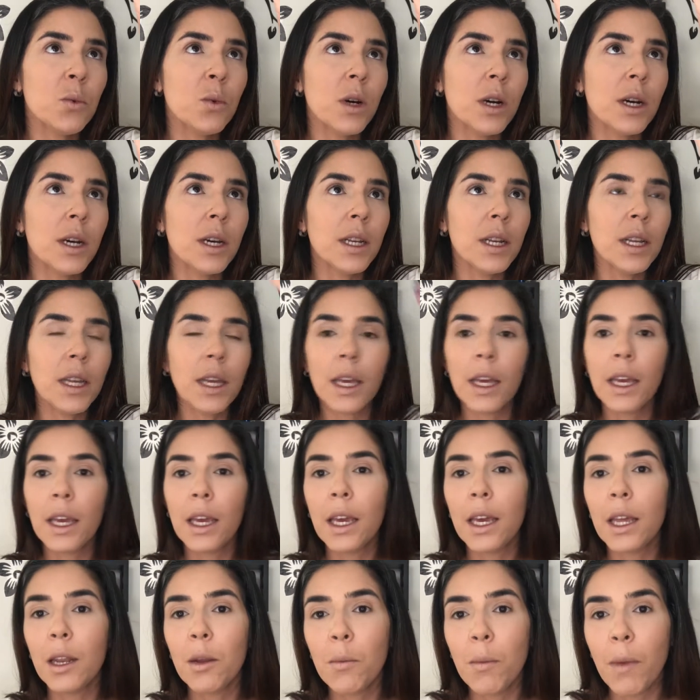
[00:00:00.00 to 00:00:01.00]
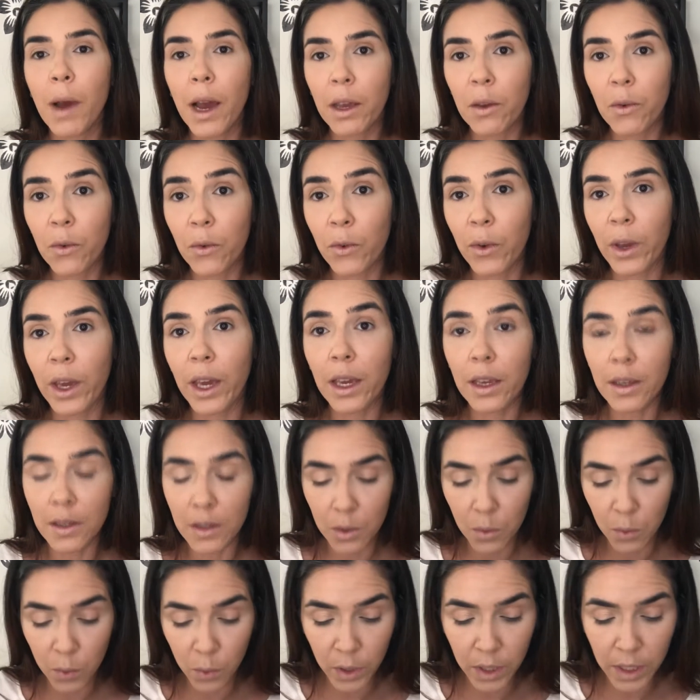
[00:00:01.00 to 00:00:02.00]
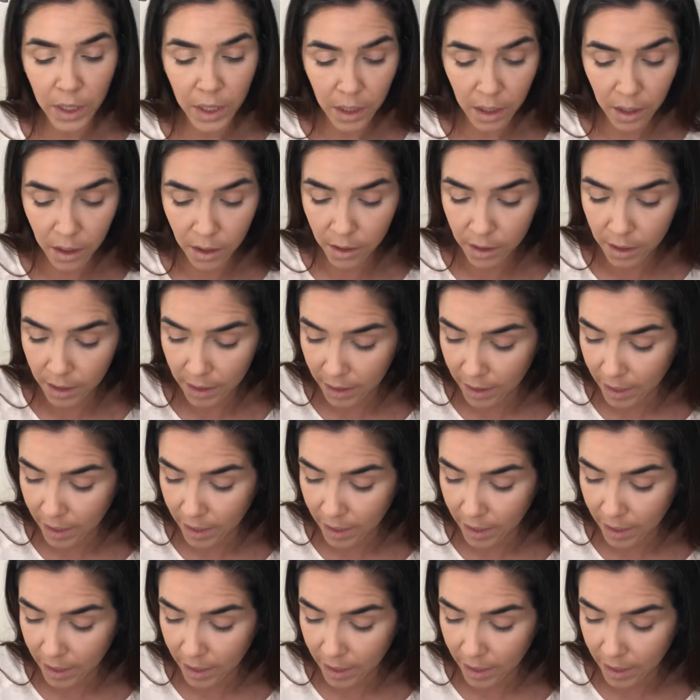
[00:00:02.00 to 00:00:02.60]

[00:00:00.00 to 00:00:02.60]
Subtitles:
one, and my face really looked